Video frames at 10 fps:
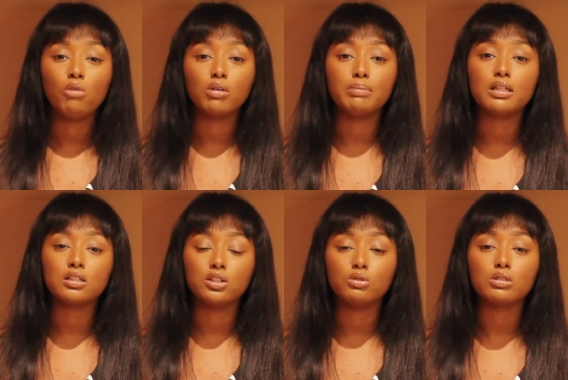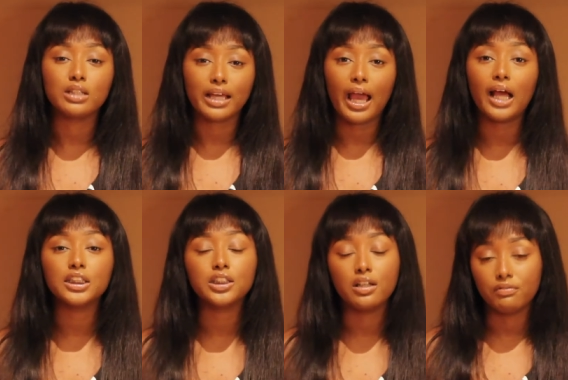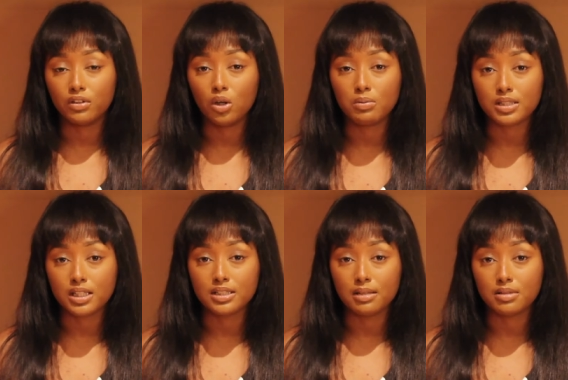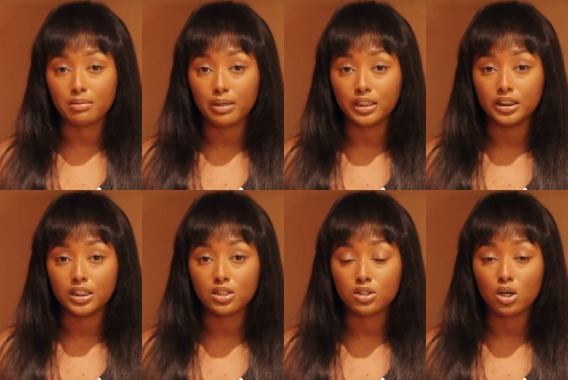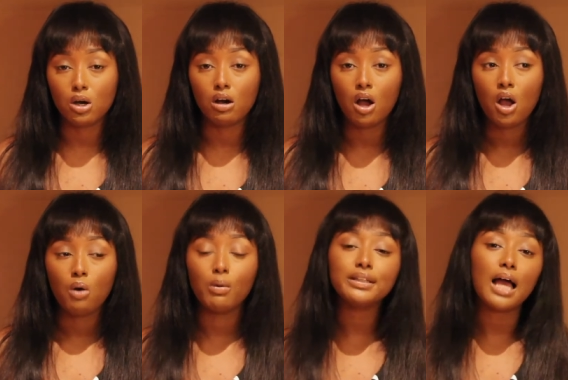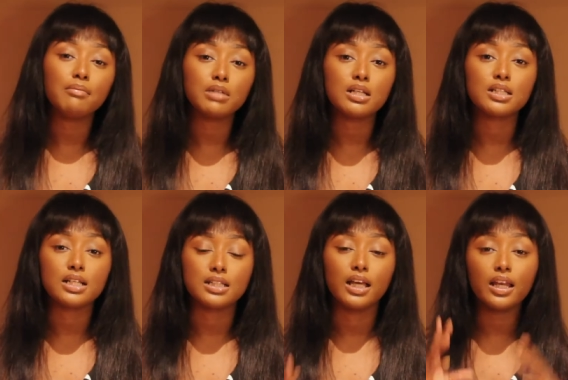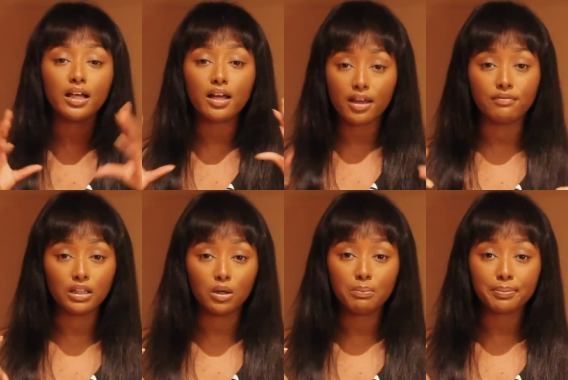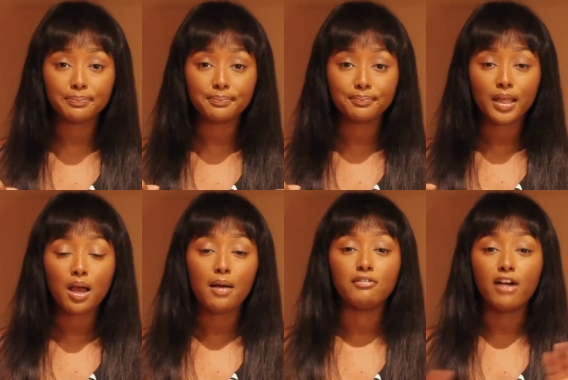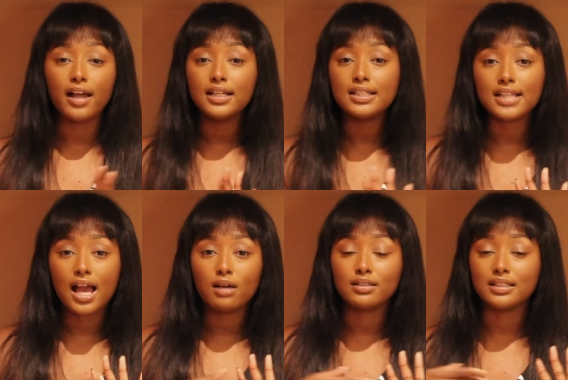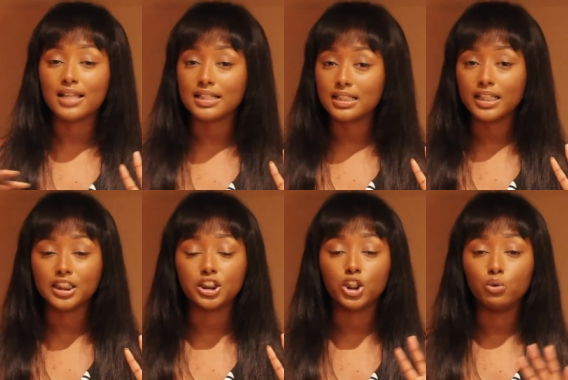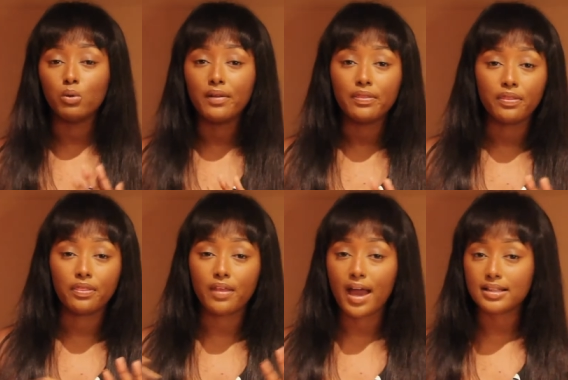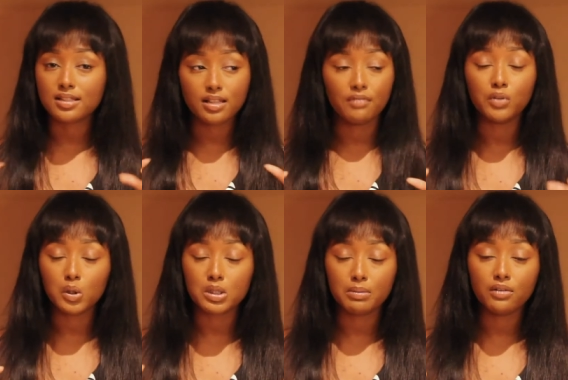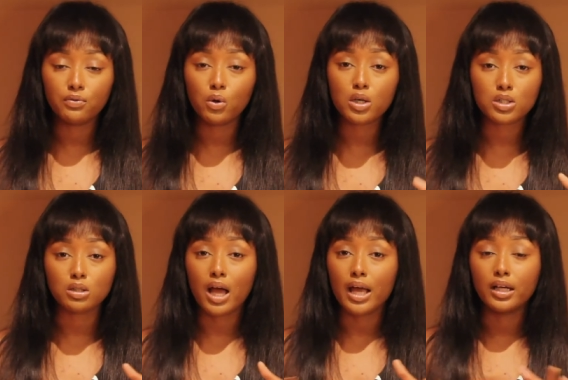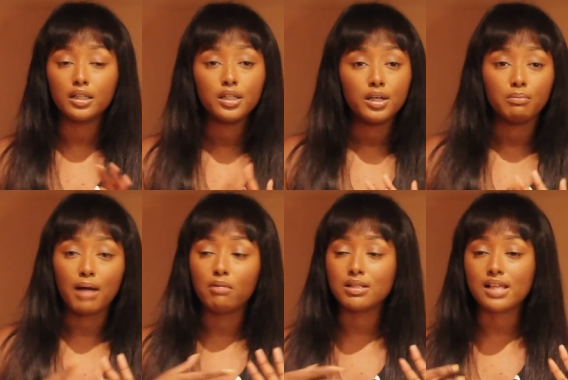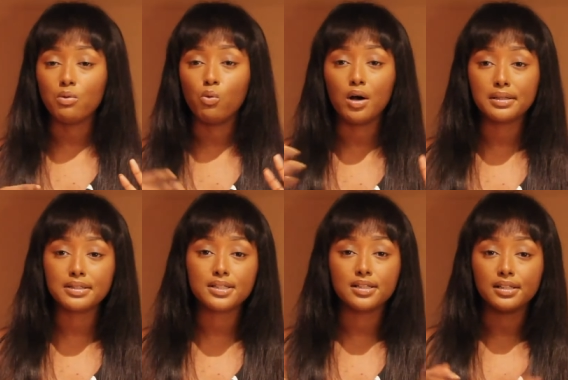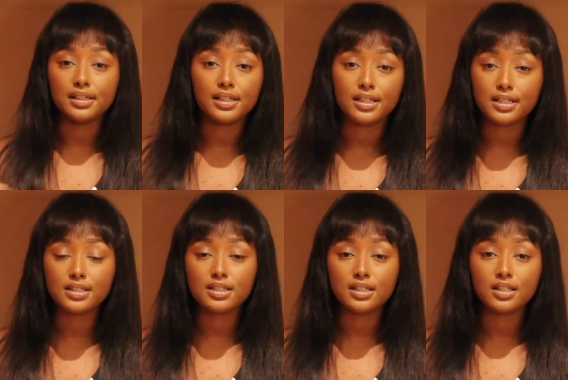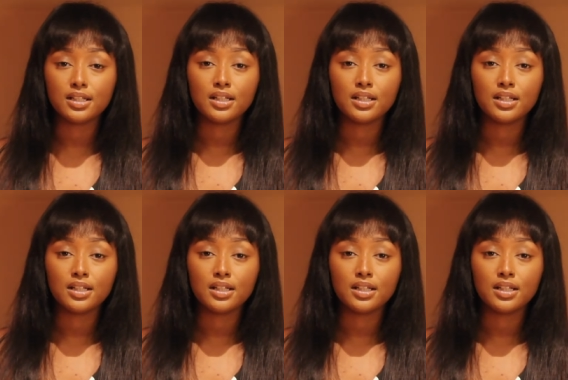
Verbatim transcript: would be to use the cash envelope system to budget. So what that means is getting an envelope, writing down the designation you want that envelope to be for. So like mine would say wants, needs,